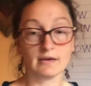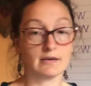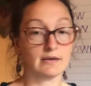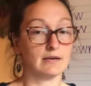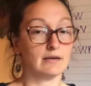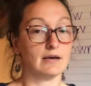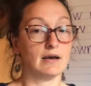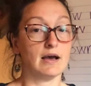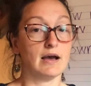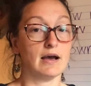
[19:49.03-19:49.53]

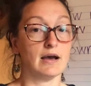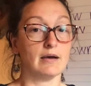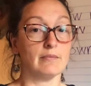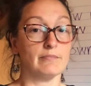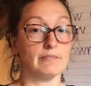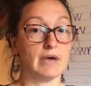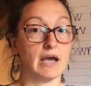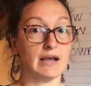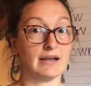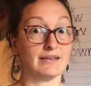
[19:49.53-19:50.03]

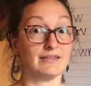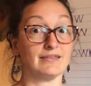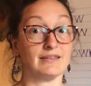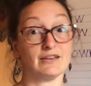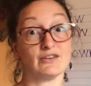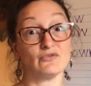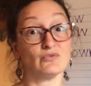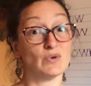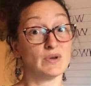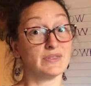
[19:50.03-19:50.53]
I can think
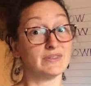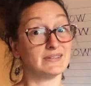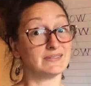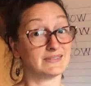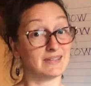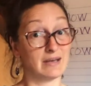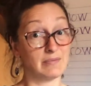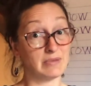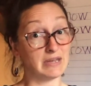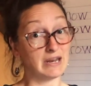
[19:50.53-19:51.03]
of one that's
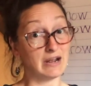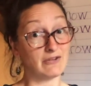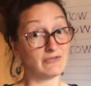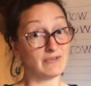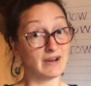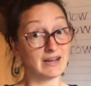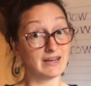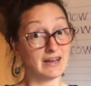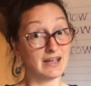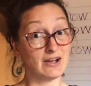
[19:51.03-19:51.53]
coming out
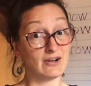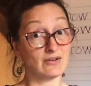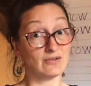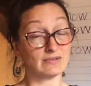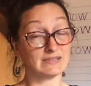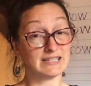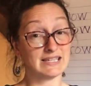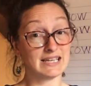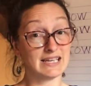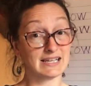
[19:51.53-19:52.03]
right now.
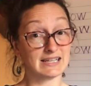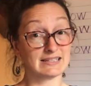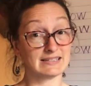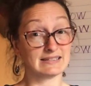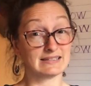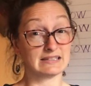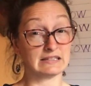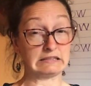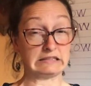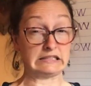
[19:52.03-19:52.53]
Ticks.
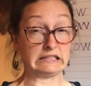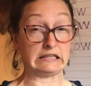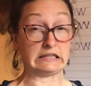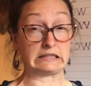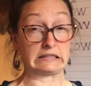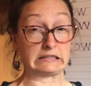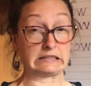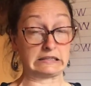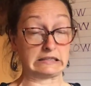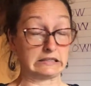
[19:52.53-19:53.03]

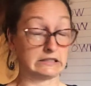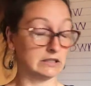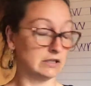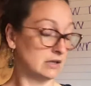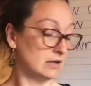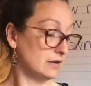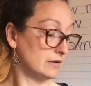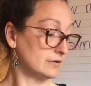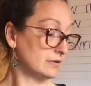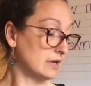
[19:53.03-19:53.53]
Yuck.
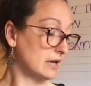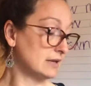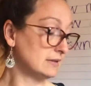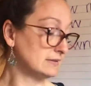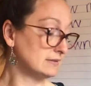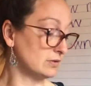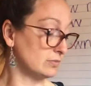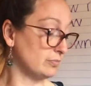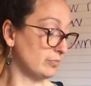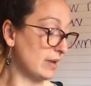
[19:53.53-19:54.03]
Okay,
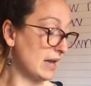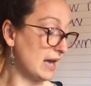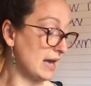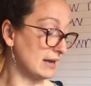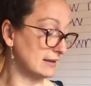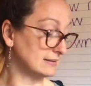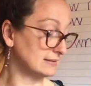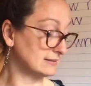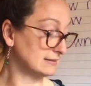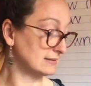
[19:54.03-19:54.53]
so
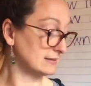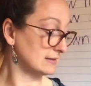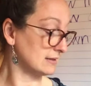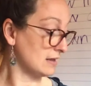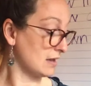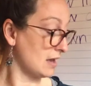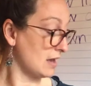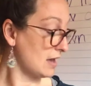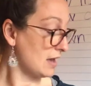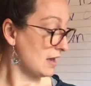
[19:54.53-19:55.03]
pests.
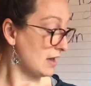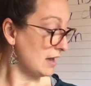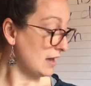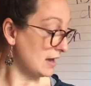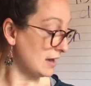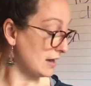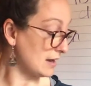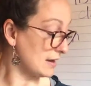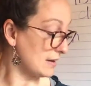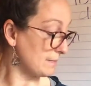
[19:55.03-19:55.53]

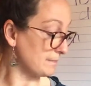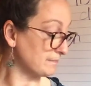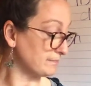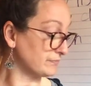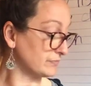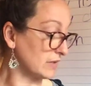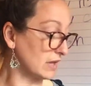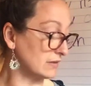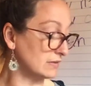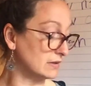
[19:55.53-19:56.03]

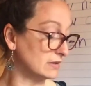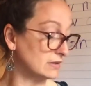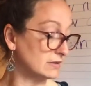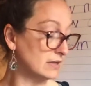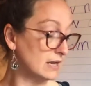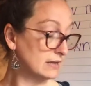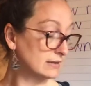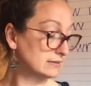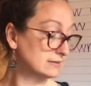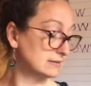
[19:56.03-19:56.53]
And then
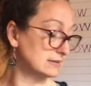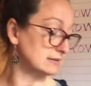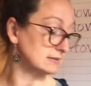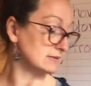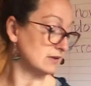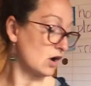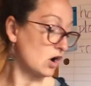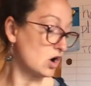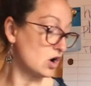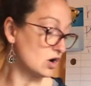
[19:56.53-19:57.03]
next is
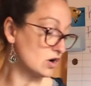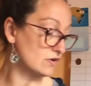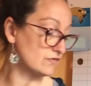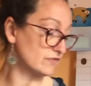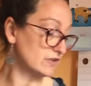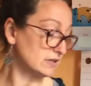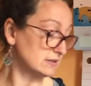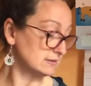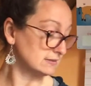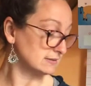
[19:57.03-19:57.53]

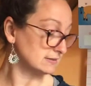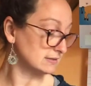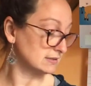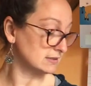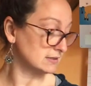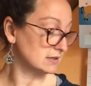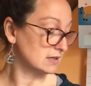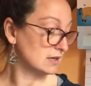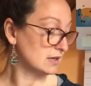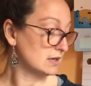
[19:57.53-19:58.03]
harvest.
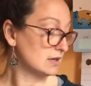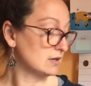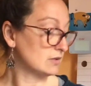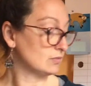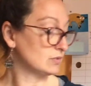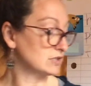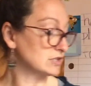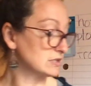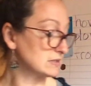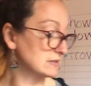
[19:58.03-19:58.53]

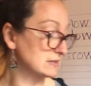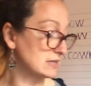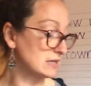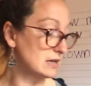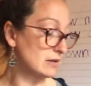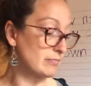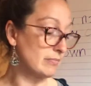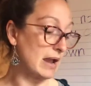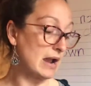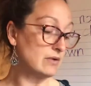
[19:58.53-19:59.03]
which is the
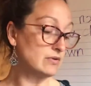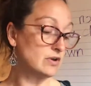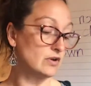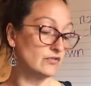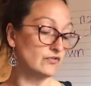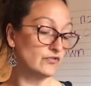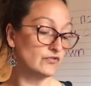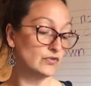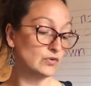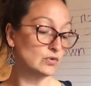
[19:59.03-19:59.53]
amount of
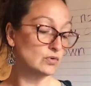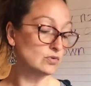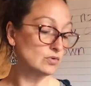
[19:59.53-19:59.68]
food or